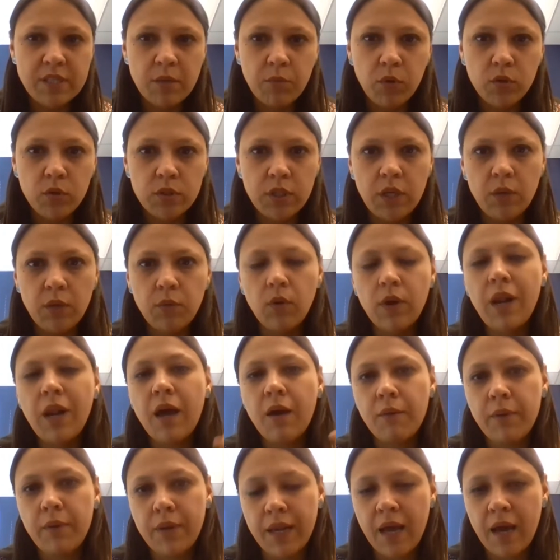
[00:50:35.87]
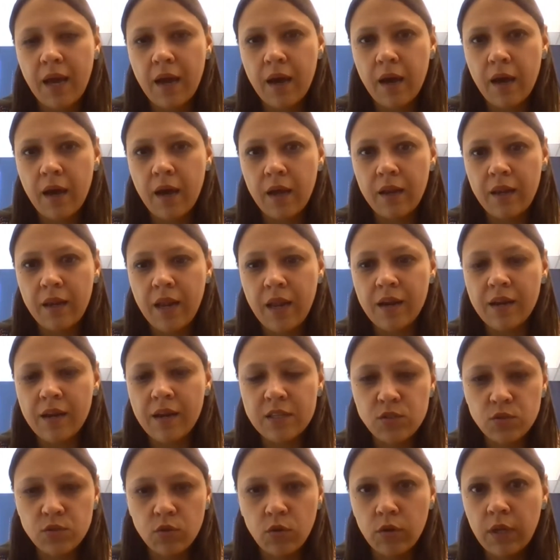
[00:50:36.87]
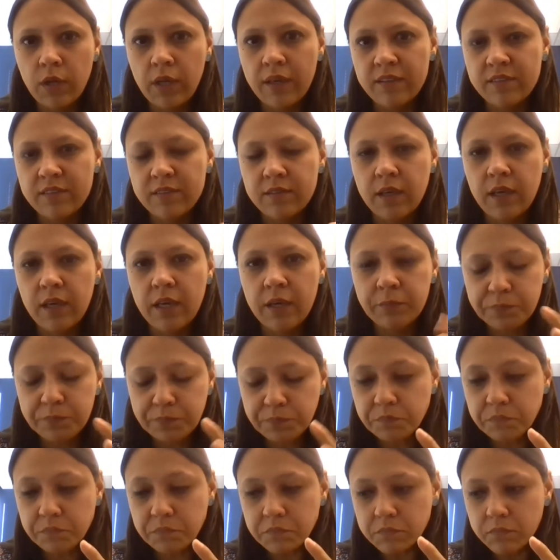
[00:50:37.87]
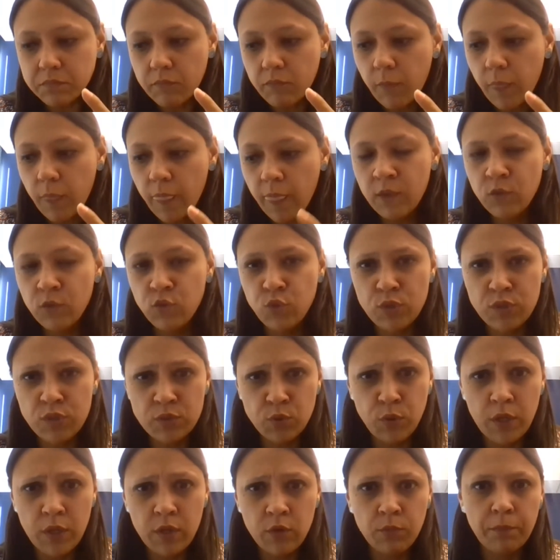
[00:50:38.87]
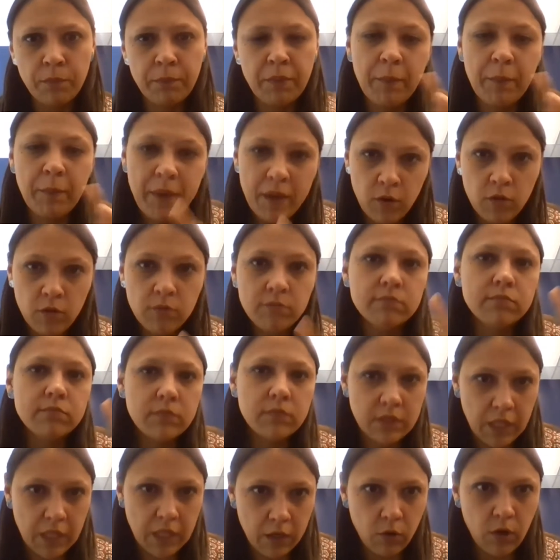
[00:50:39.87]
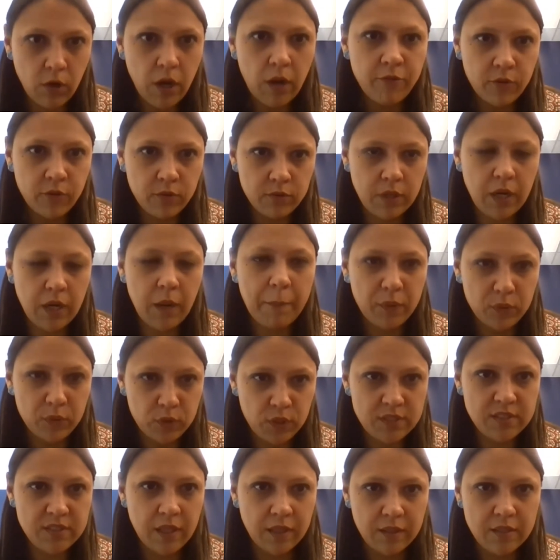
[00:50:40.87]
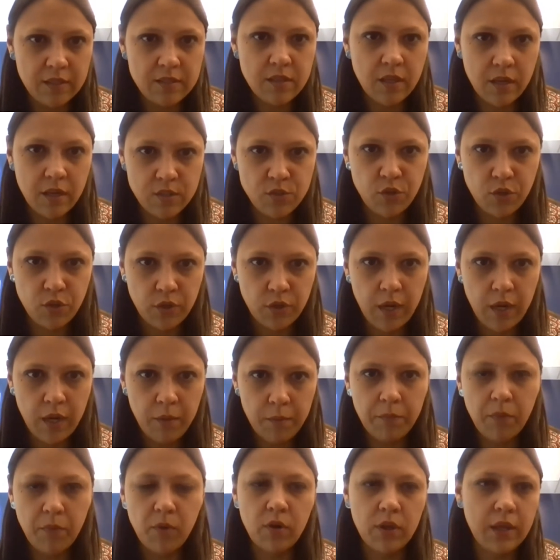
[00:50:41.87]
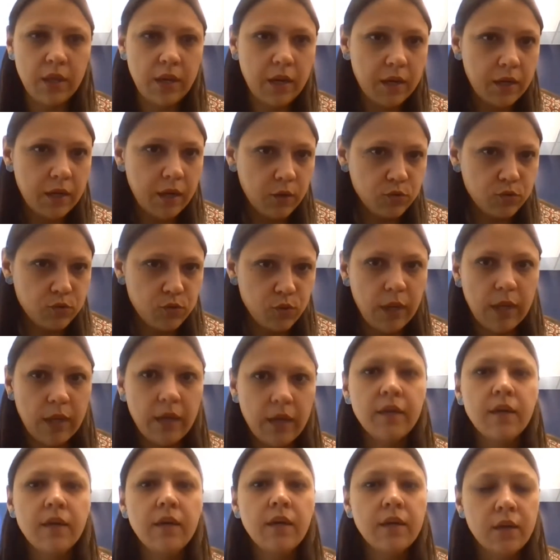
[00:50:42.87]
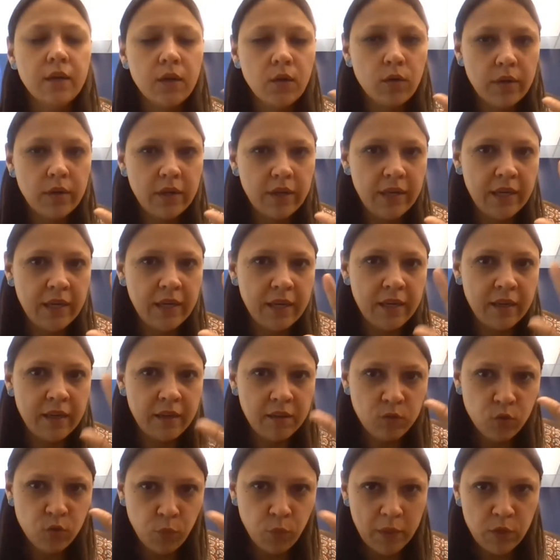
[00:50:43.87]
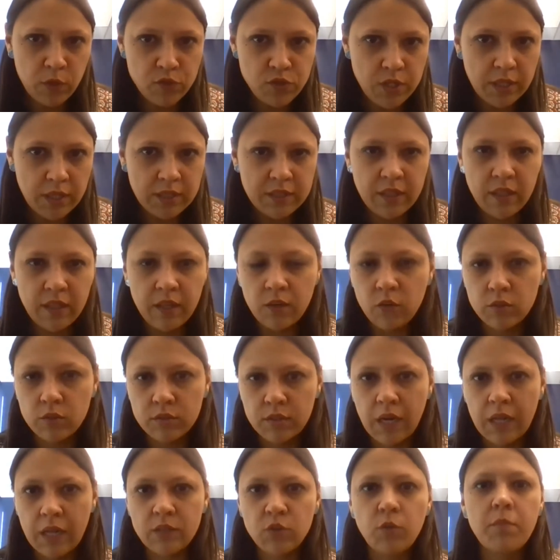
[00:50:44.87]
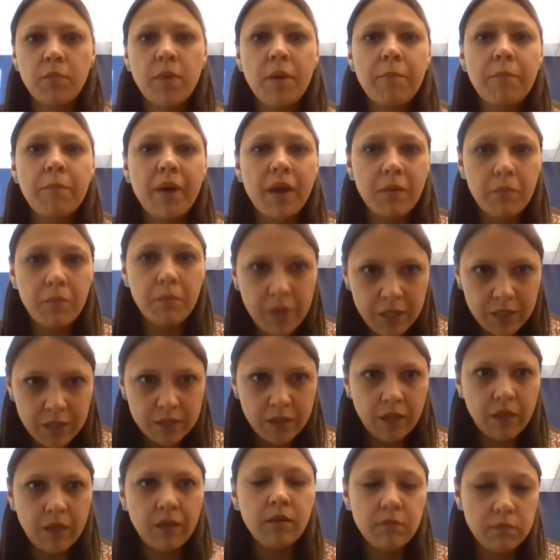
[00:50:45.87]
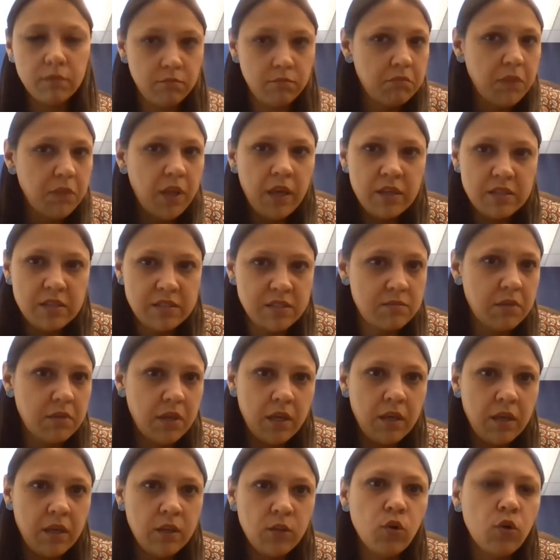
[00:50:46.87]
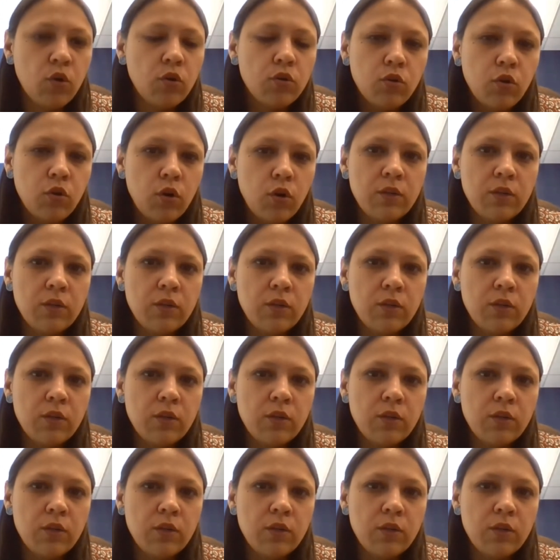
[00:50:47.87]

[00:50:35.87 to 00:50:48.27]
well, it was not because of that. The reason is, first, I have the discretional power because clause number 7 of the contract allows me.